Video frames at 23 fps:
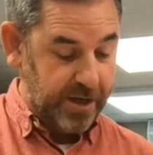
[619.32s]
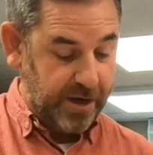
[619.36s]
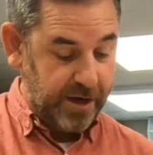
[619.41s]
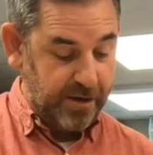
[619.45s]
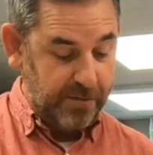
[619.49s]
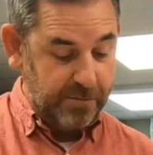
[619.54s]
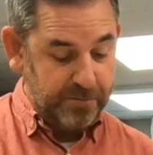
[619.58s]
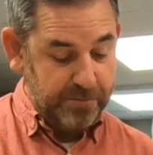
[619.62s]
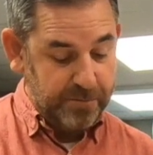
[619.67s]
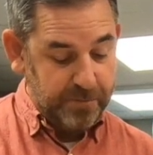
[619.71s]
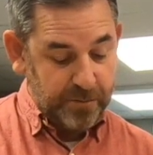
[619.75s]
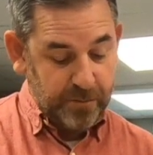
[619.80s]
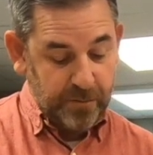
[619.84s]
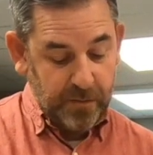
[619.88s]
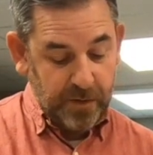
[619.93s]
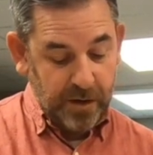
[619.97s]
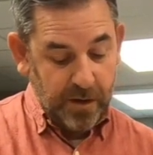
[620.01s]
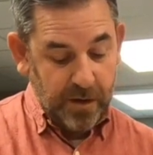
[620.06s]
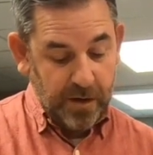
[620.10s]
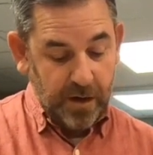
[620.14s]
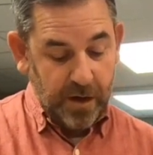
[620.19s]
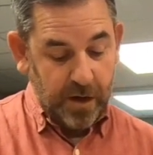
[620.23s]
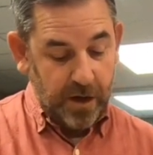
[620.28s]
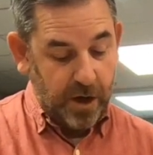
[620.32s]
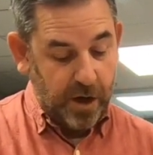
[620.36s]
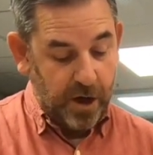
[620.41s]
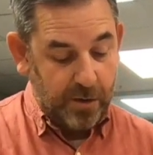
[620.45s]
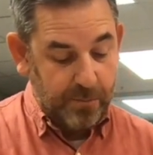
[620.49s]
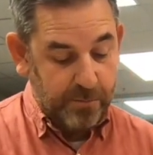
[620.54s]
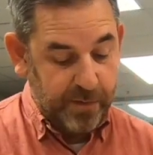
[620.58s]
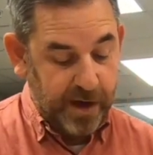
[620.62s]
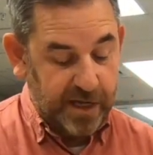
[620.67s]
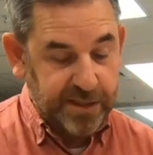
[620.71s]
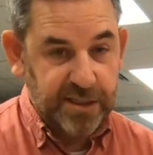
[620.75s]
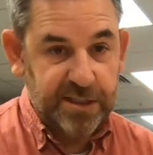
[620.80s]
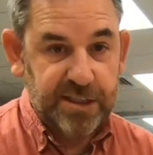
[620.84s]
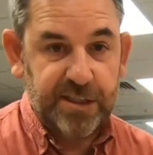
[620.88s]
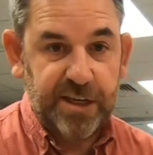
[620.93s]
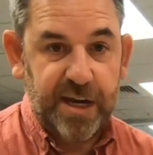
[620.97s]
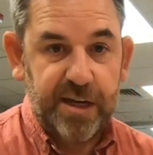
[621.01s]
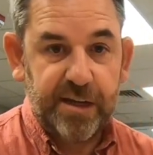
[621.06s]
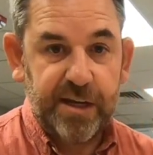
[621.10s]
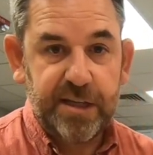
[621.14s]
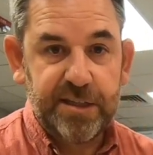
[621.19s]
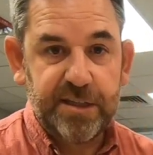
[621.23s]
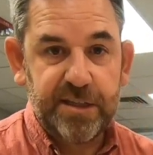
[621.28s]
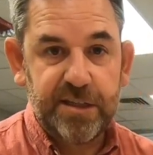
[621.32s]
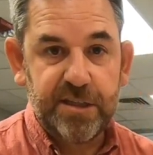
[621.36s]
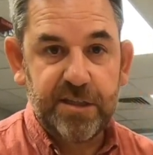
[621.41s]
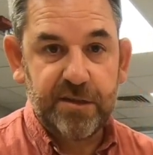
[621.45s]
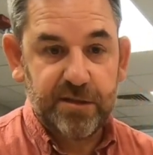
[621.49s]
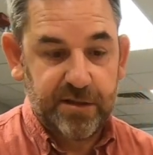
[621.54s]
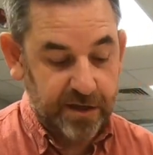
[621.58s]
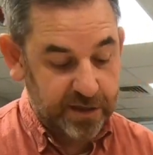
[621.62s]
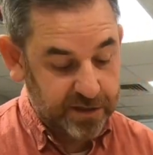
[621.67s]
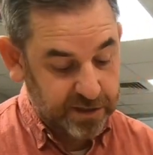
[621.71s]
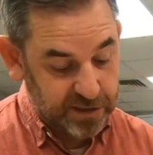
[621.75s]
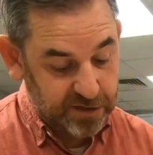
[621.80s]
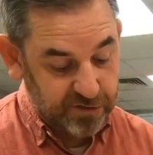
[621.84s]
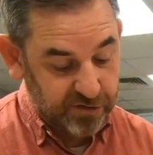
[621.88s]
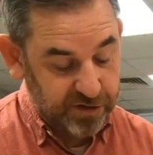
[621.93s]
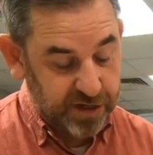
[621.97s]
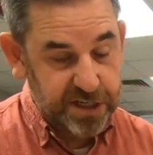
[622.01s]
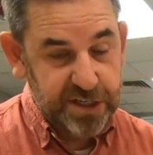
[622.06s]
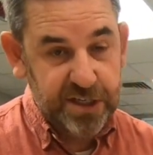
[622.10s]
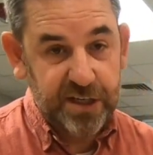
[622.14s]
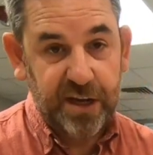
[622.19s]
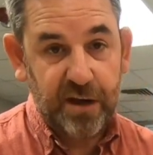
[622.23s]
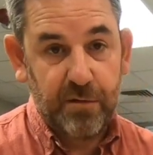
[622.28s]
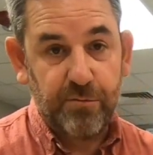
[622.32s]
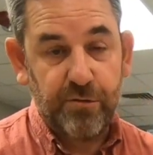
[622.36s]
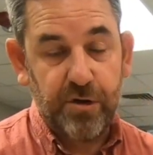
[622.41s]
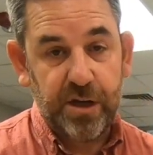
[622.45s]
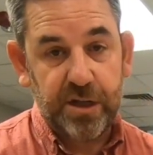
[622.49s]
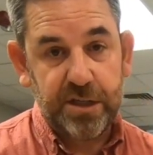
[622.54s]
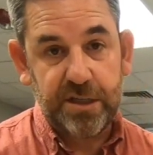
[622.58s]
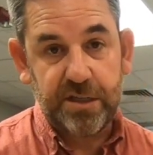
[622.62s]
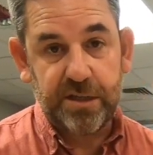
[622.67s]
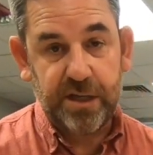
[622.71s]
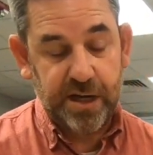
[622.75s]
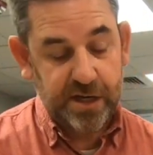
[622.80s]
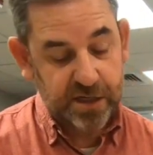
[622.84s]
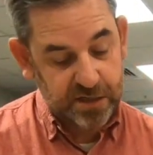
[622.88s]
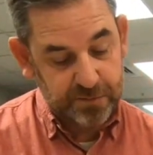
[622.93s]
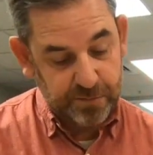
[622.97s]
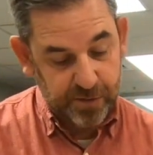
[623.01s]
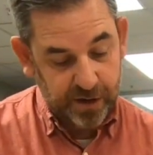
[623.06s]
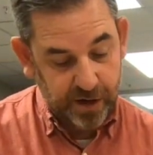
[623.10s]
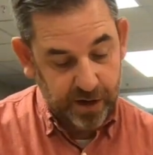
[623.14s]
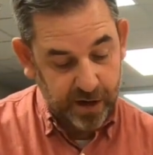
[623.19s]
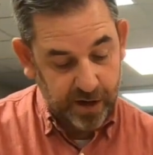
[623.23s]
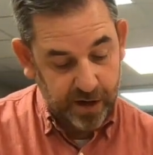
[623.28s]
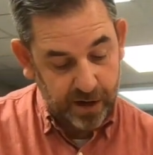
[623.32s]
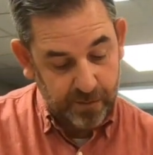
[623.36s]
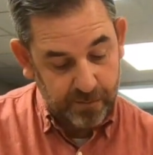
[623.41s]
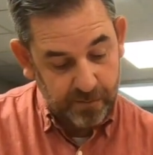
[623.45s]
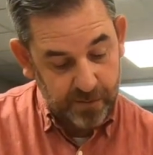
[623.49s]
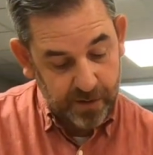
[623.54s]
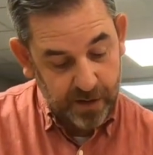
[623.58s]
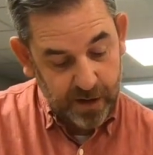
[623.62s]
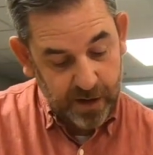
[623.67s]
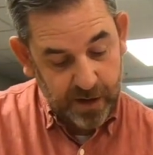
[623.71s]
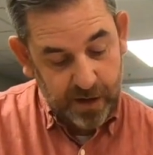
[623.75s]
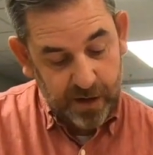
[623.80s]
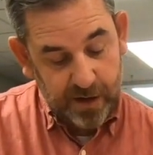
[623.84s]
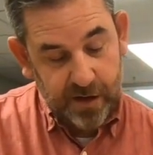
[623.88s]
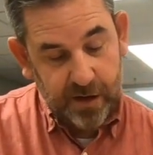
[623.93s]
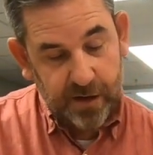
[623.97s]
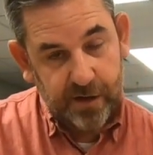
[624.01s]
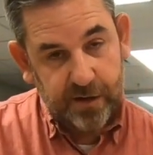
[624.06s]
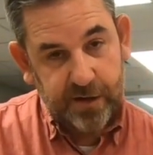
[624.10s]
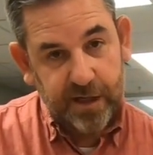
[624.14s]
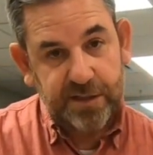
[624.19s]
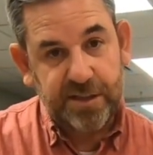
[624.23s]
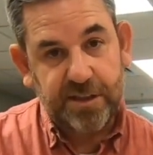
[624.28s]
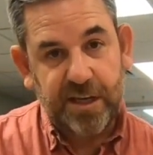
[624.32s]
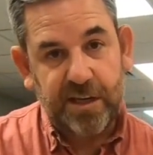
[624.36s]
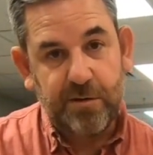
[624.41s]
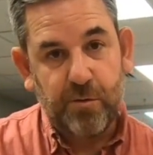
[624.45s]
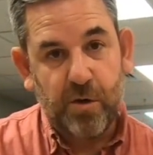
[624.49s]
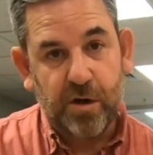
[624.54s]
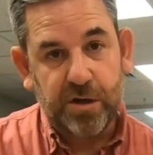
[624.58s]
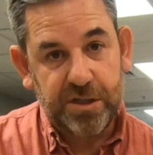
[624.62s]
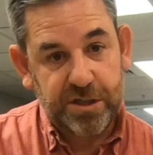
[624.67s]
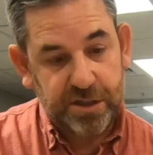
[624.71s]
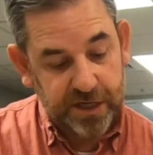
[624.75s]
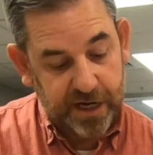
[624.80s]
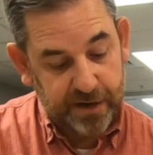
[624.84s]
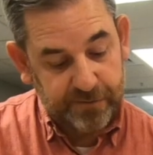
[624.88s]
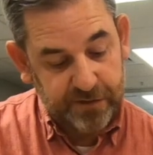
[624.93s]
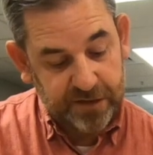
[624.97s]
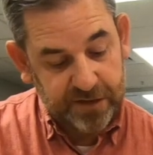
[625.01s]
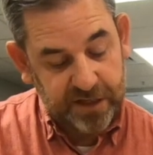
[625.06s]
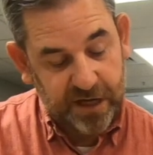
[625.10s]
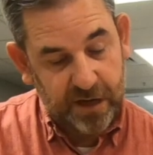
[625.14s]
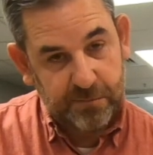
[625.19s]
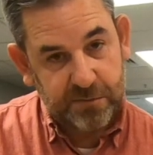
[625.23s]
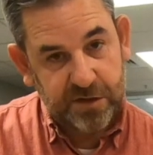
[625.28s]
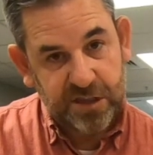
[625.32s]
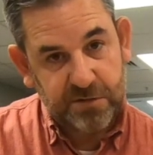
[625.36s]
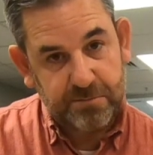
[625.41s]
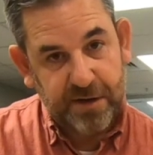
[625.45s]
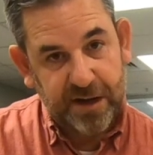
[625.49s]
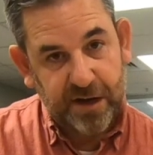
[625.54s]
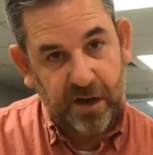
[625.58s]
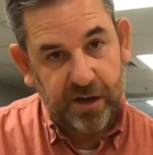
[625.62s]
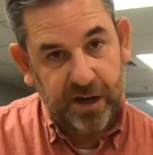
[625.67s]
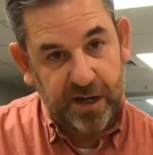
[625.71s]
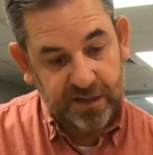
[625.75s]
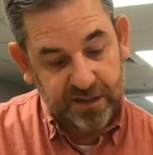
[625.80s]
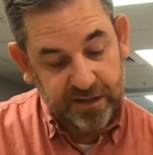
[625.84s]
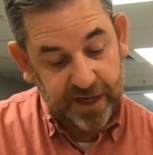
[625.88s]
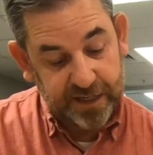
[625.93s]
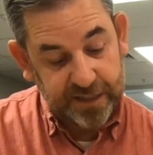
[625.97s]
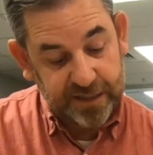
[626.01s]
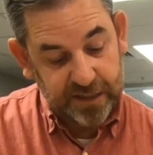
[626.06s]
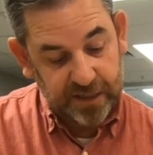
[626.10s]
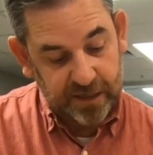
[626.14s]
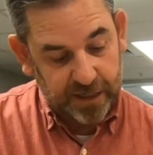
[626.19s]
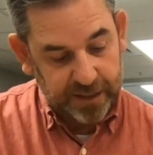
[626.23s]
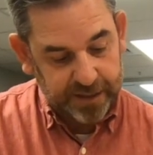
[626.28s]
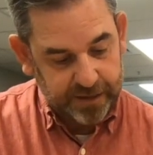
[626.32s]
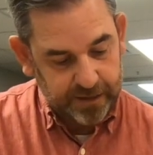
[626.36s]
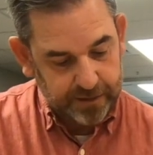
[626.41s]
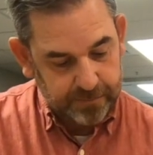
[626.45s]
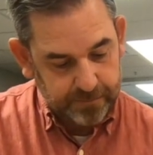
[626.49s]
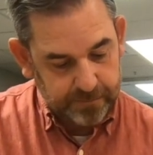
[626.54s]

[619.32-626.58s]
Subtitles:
here. As I said, this is traditionally a British dish, but let's see what Chef Tim's spin on it tastes like.